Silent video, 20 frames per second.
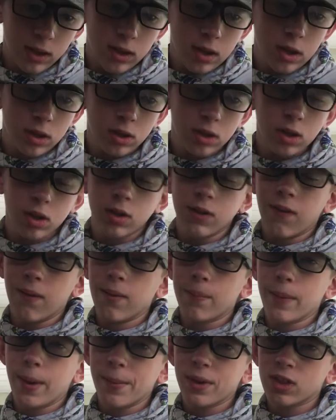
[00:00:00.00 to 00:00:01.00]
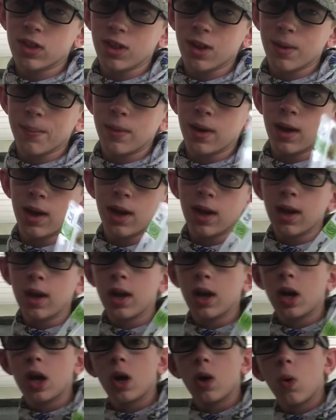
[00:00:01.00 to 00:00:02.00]
this could mimic them,
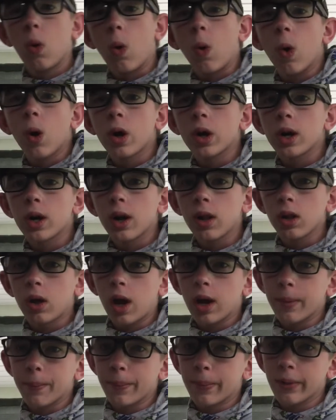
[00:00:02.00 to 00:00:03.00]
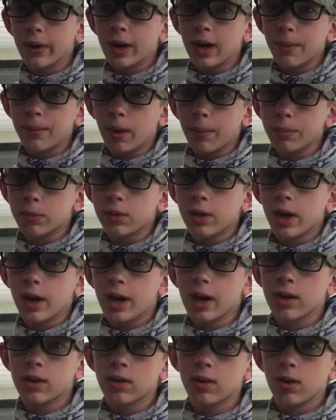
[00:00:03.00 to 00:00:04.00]
or a lot of brim up
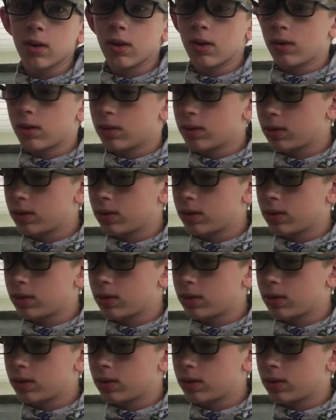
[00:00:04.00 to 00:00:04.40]
there. So